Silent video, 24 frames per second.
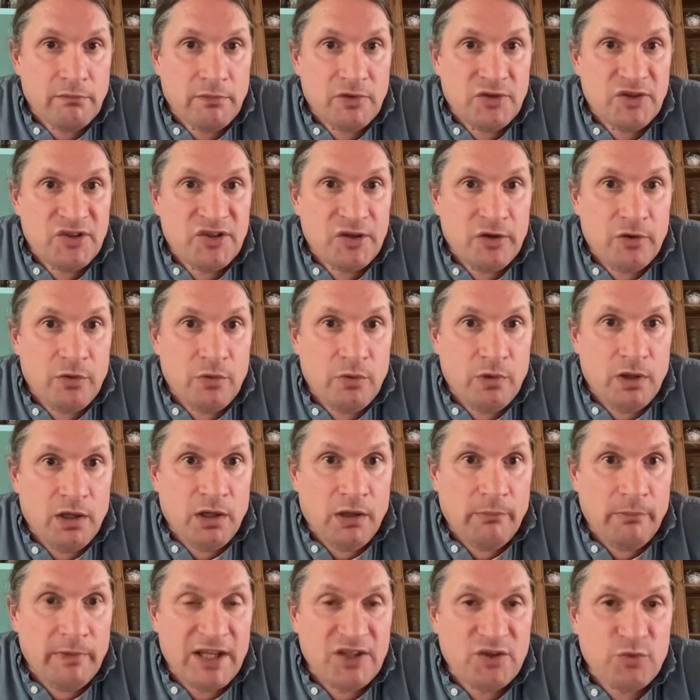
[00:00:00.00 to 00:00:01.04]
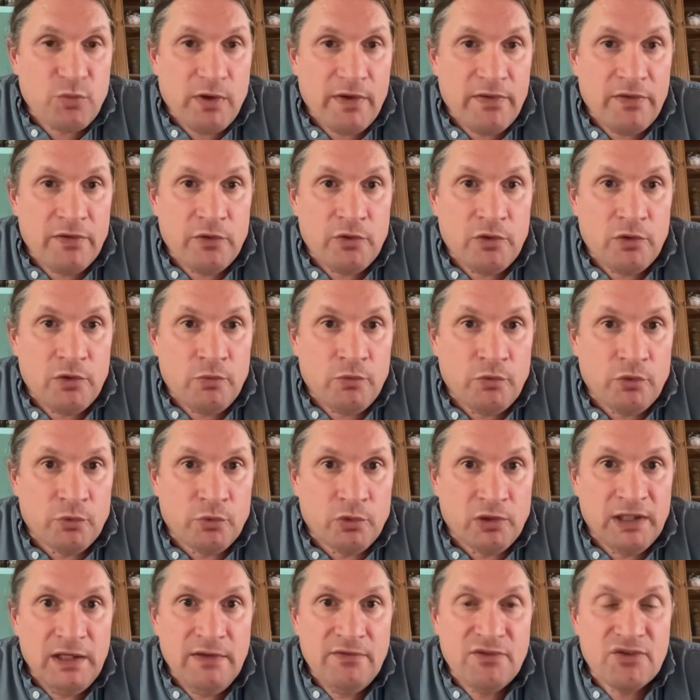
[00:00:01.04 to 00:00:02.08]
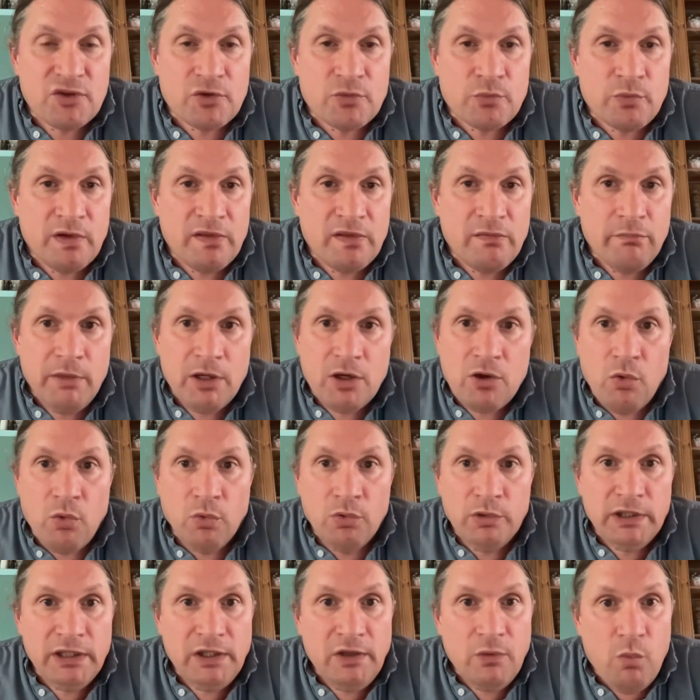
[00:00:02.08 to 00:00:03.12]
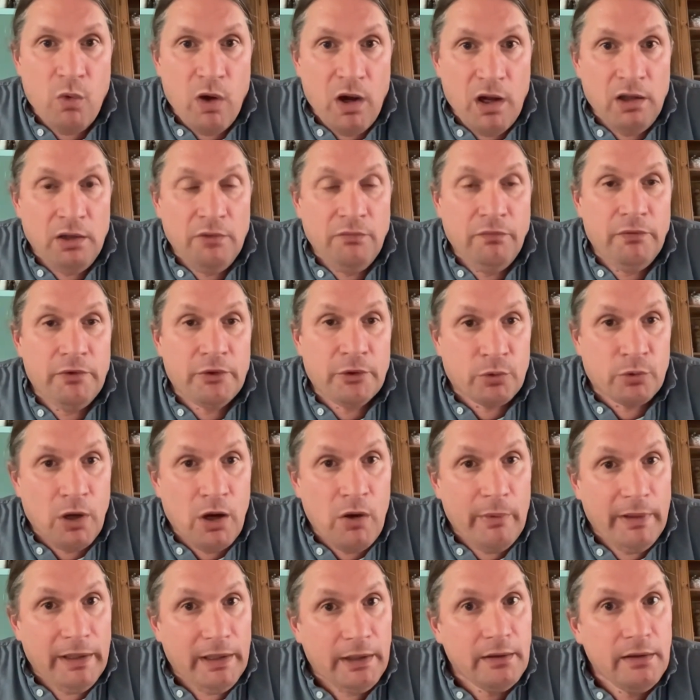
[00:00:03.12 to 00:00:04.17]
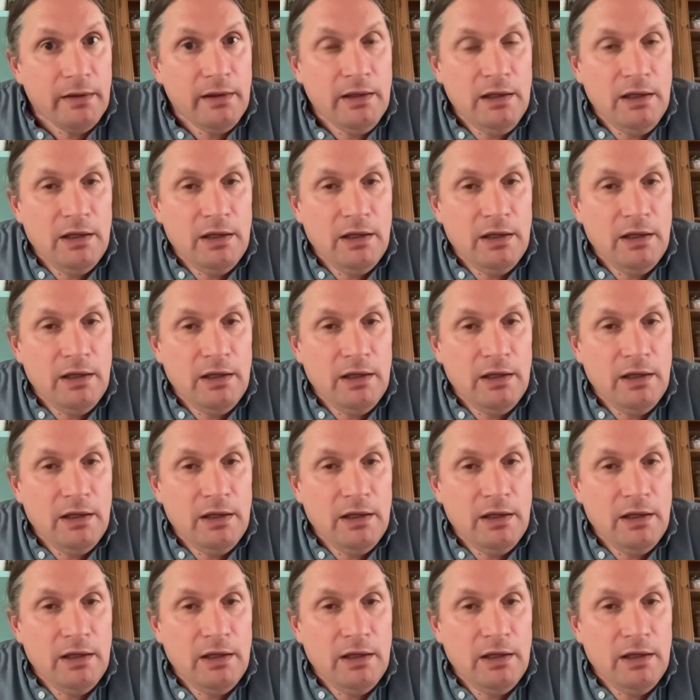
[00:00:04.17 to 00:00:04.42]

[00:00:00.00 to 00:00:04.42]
So um, that's why the, the leaves are rhythmic only while they're growing.